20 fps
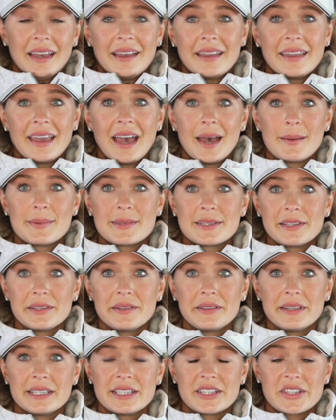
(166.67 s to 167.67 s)
Yeah,
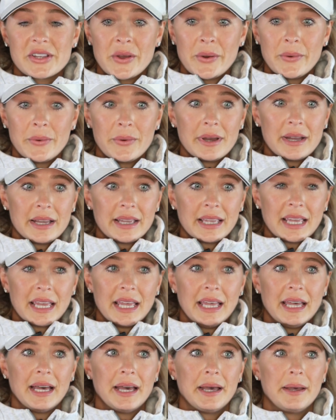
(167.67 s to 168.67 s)
absolutely. So
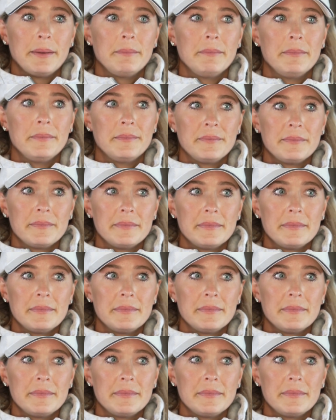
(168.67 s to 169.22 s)
um,